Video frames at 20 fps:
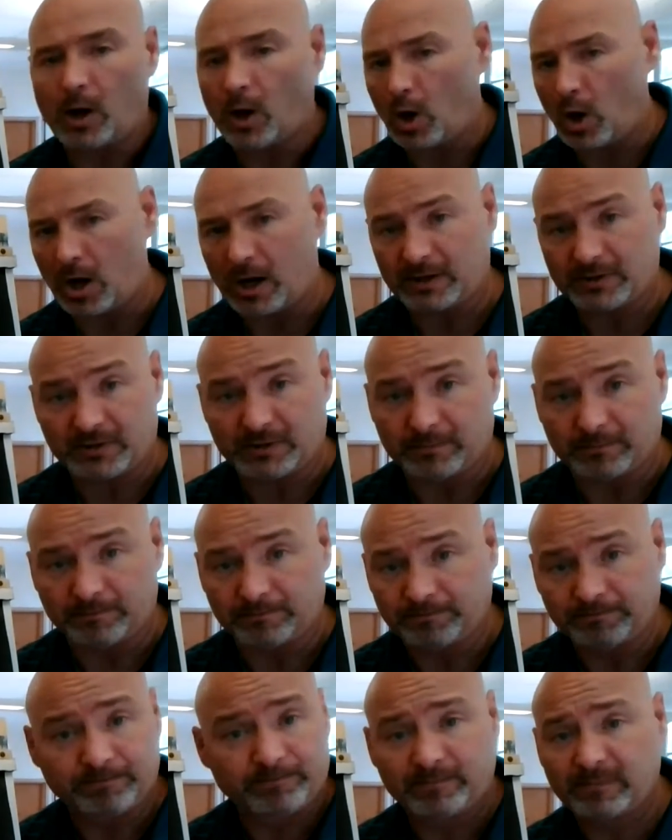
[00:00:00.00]
awesome.
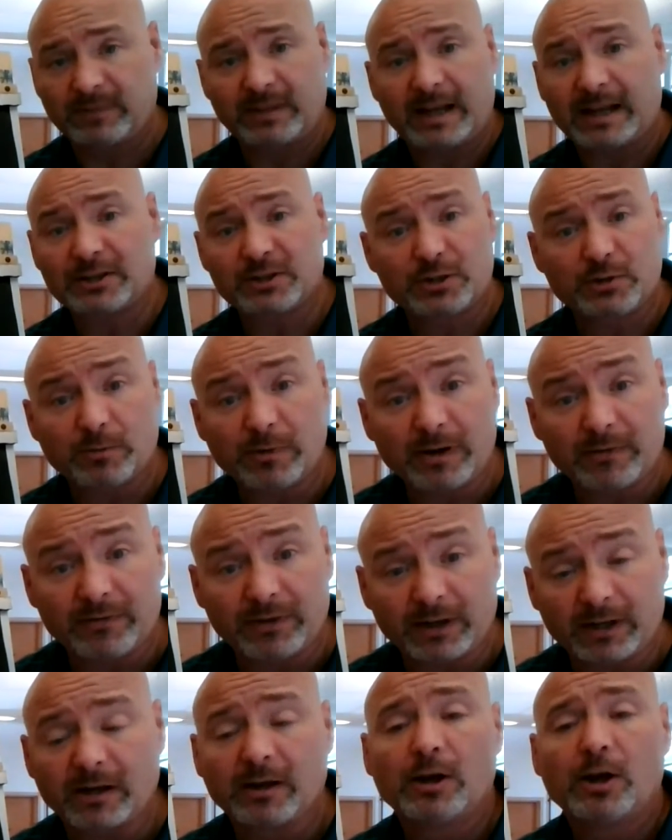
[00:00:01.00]
That's
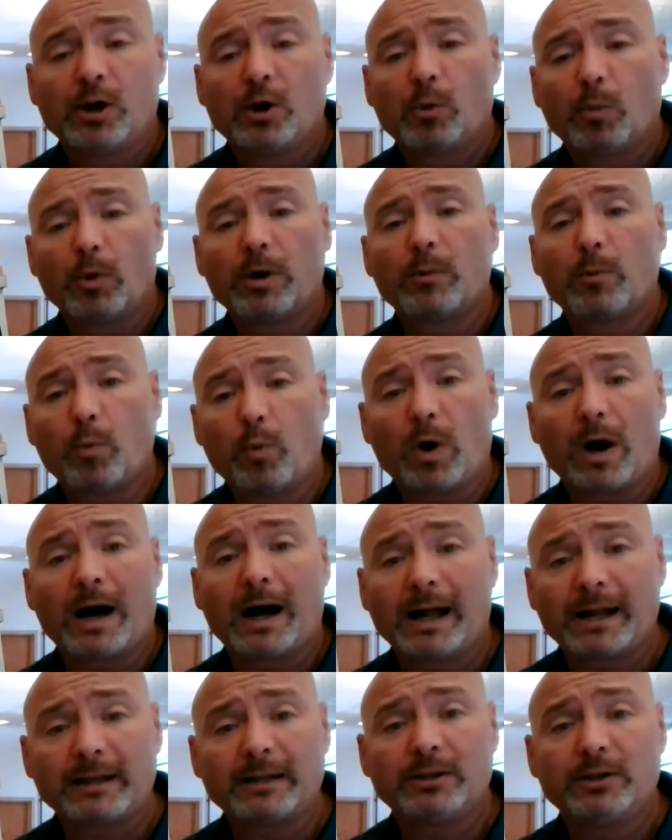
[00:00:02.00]
terrific. We
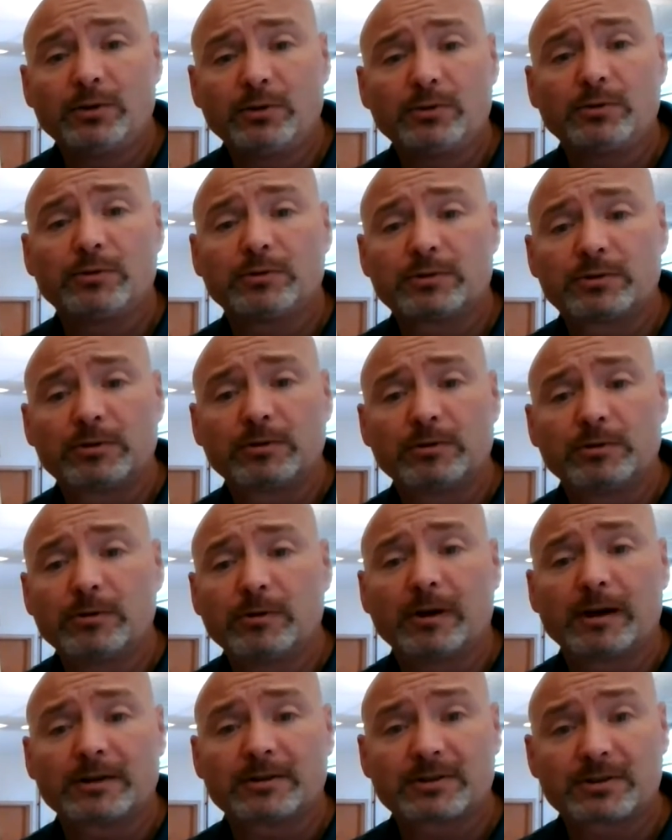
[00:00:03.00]
want you to
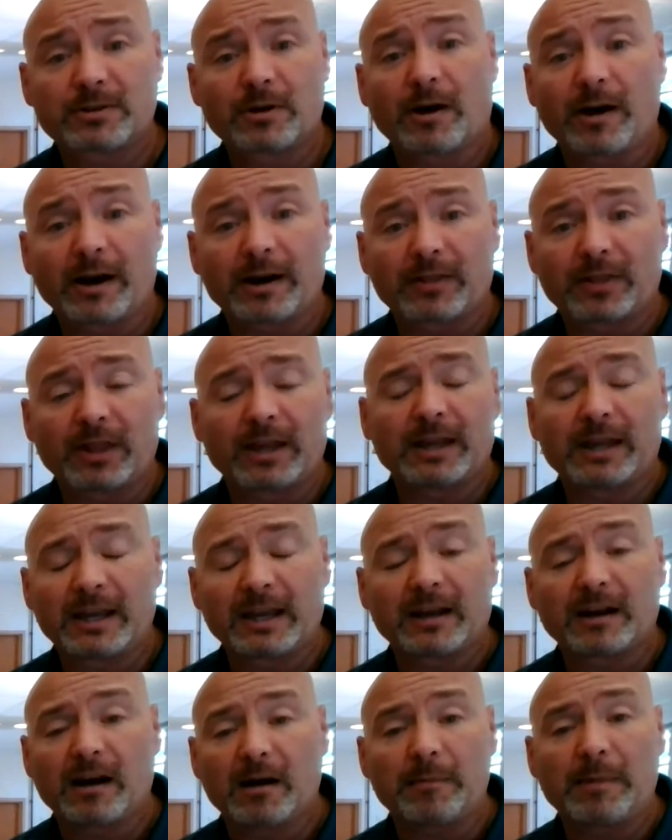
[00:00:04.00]
start
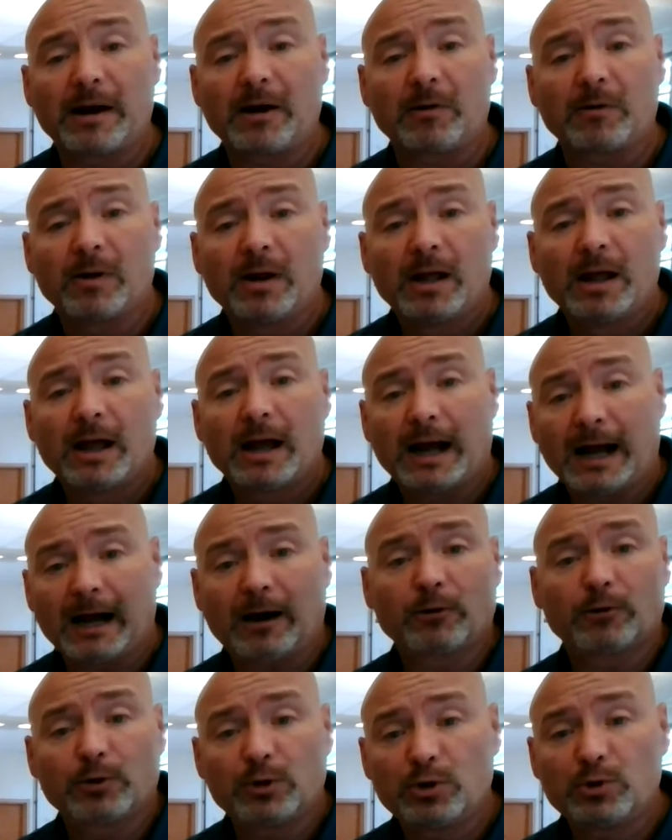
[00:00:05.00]
thinking about
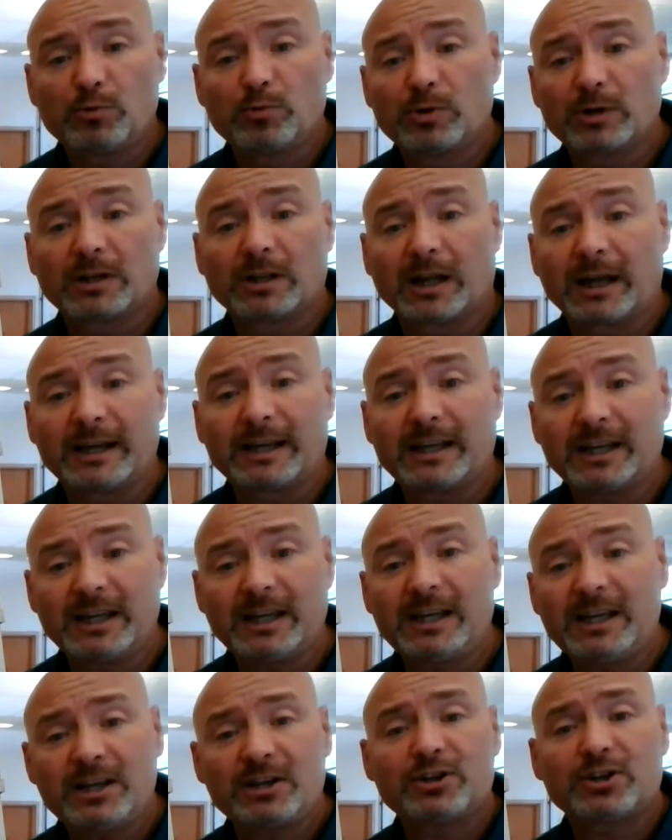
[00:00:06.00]
how you would like
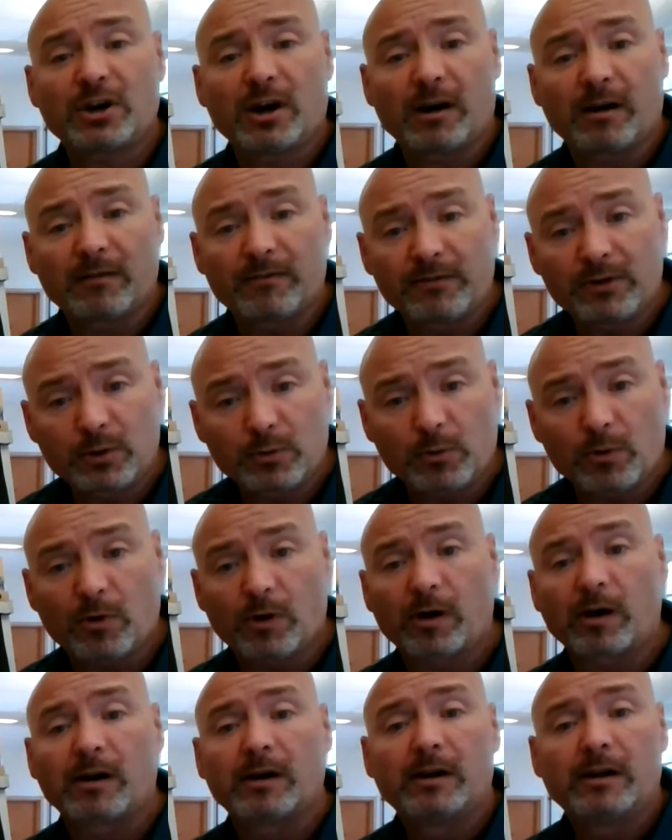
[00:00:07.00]
each of
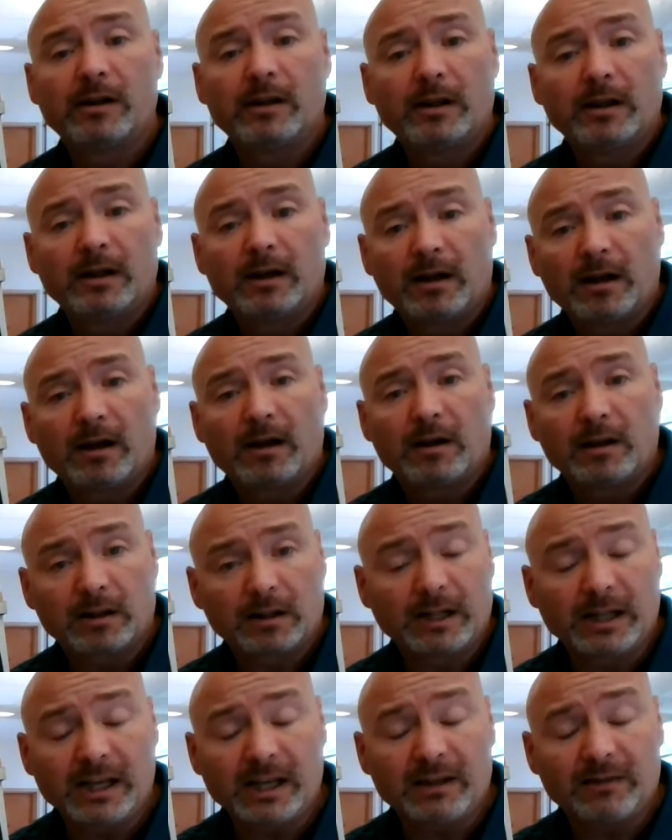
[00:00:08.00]
your
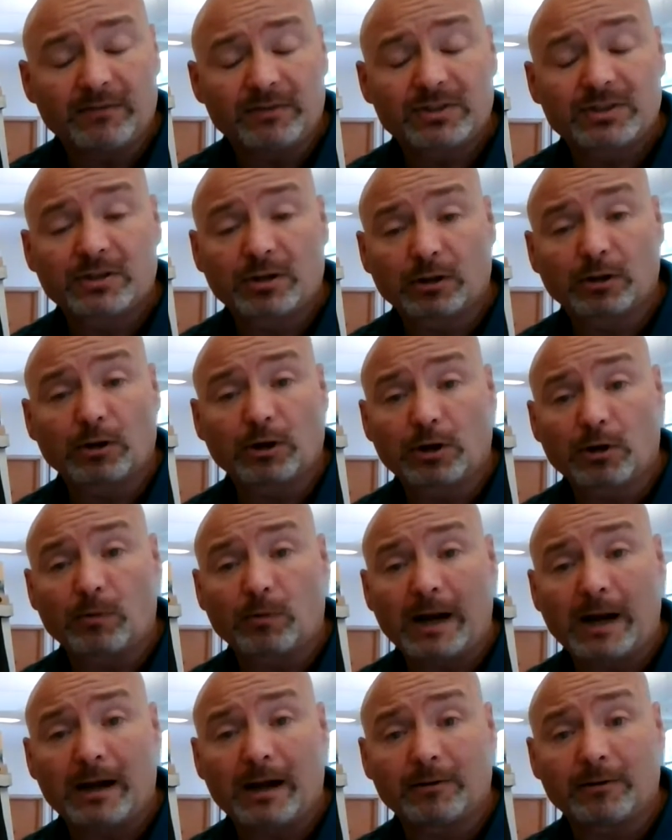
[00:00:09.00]
leaves to look
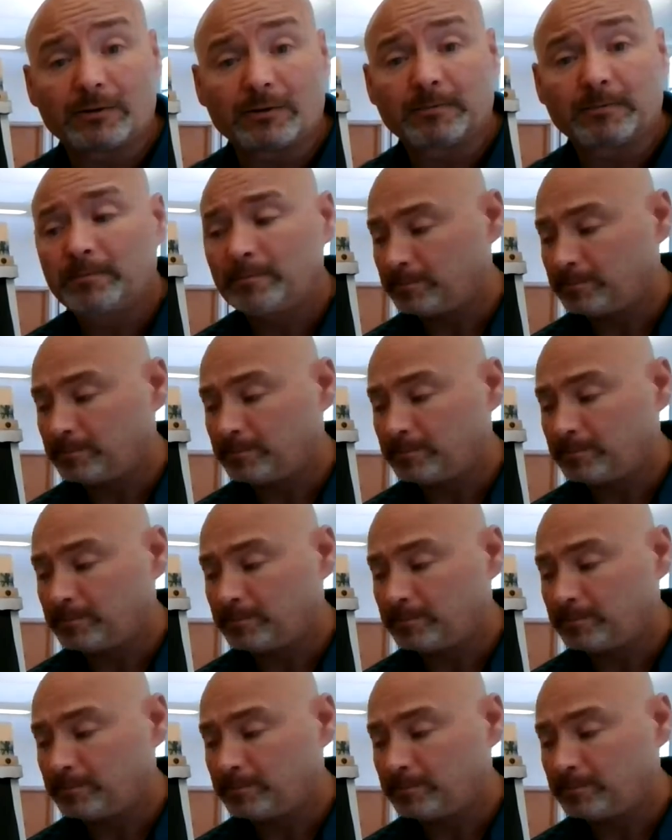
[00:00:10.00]
around